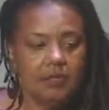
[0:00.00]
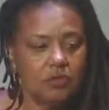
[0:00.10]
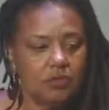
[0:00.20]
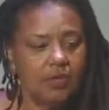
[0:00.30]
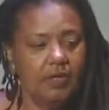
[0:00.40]

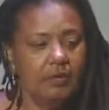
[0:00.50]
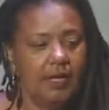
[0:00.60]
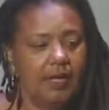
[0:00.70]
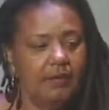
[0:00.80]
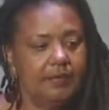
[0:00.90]
So
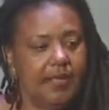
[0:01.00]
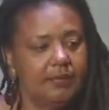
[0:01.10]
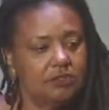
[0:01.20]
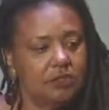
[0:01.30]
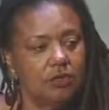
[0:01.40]
anyway,
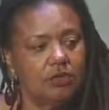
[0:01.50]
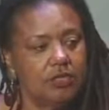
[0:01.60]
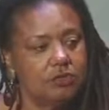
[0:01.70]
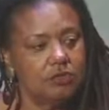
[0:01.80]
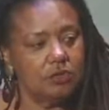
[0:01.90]
that
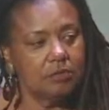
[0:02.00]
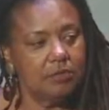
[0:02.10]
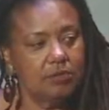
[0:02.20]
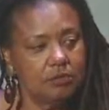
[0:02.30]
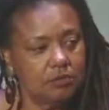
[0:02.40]
journey took
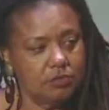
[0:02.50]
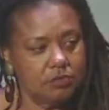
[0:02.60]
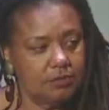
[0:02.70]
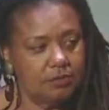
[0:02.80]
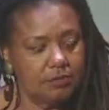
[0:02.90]
me to the
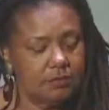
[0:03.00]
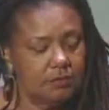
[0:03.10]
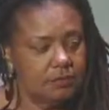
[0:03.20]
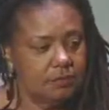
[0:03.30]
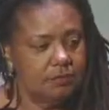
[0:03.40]
streets.
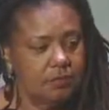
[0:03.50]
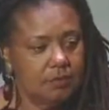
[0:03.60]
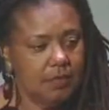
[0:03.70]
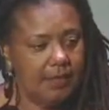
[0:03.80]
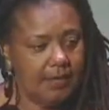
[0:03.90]

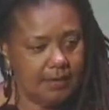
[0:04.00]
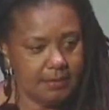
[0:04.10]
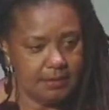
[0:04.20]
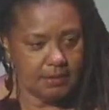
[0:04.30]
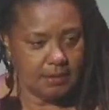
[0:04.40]

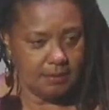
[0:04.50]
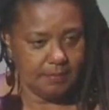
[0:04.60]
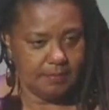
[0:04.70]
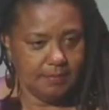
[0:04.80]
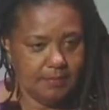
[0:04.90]
And
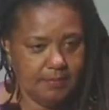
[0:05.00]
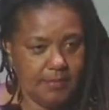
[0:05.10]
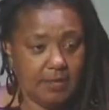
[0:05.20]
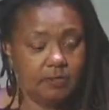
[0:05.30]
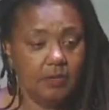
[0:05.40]

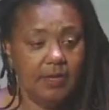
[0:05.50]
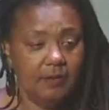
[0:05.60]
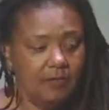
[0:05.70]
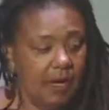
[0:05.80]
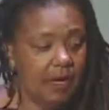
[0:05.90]
at
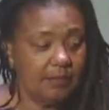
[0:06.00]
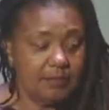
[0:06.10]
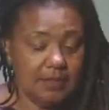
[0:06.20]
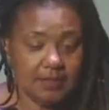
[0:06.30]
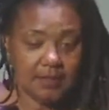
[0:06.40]
12, I
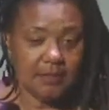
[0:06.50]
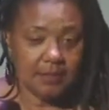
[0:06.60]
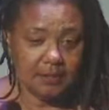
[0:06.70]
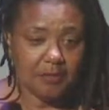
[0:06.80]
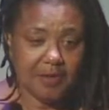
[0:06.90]
was looking at
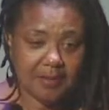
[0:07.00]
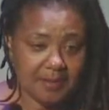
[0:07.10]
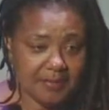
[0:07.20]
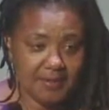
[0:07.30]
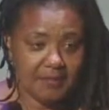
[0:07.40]
my little
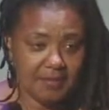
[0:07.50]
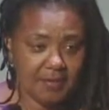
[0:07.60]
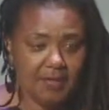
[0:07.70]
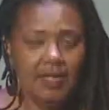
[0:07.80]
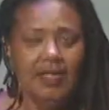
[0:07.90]
grandbaby up
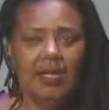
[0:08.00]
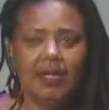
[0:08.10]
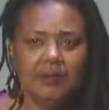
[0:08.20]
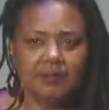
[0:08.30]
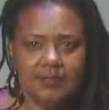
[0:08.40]
here,
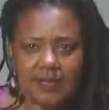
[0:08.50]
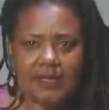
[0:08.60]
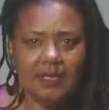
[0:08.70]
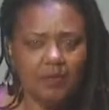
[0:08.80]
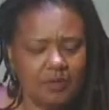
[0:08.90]
and I was
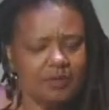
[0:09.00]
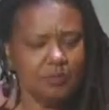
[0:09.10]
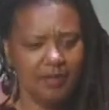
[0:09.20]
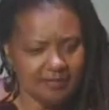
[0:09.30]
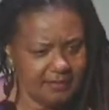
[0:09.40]
looking at what
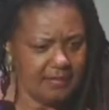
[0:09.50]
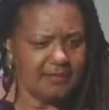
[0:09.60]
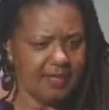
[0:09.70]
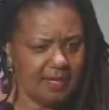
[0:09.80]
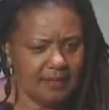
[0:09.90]
12
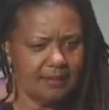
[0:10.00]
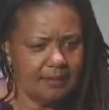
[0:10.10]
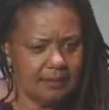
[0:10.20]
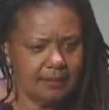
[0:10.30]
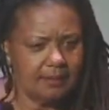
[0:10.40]
was like.
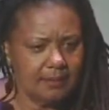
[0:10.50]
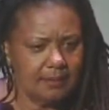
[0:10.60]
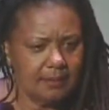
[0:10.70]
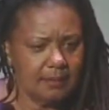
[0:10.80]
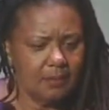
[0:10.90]

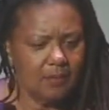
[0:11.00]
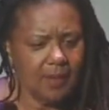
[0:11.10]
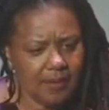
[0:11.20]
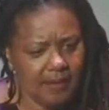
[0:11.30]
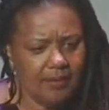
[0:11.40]

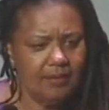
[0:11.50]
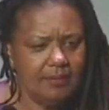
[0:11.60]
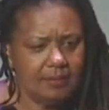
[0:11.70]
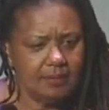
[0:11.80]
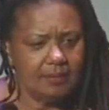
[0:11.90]
Wow,
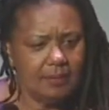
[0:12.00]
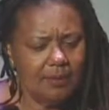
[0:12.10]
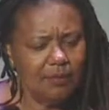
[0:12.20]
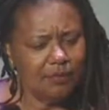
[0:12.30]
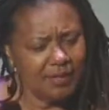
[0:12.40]

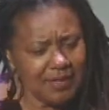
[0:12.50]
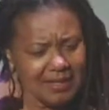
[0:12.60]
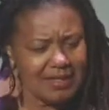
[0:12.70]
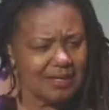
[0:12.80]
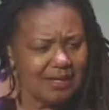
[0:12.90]

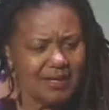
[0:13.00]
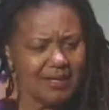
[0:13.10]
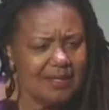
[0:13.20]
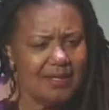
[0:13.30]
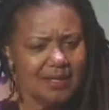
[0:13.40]
really?
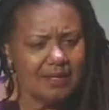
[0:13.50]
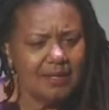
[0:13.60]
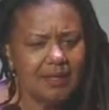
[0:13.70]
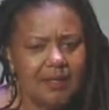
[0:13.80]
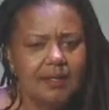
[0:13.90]

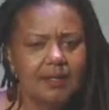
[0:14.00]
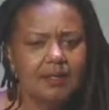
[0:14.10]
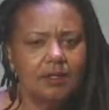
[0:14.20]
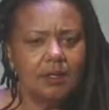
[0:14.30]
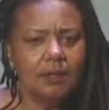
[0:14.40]

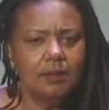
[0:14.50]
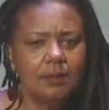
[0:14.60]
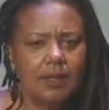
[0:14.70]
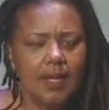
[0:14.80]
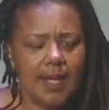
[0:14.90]
You know,
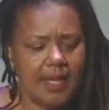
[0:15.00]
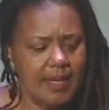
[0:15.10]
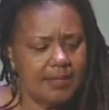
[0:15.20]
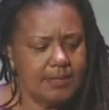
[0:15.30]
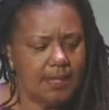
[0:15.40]

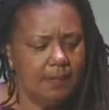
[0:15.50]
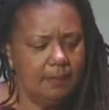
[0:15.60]
and